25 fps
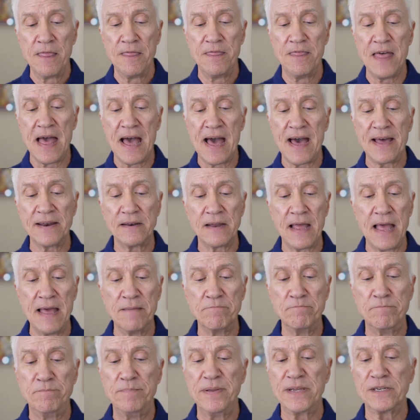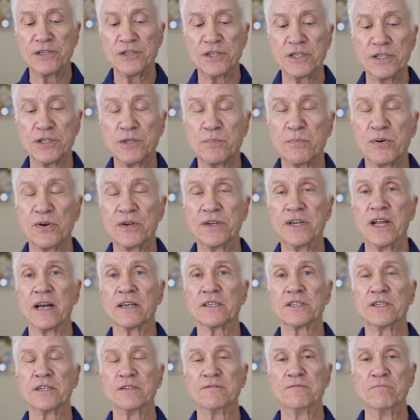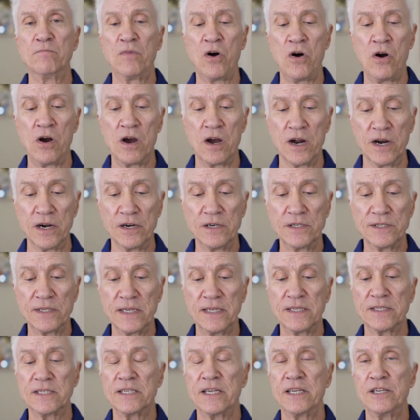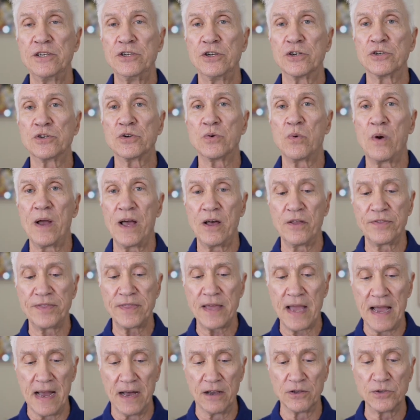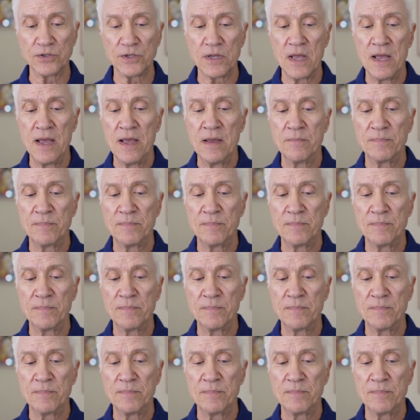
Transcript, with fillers: that ambitious, productive Mars is in your 12th house.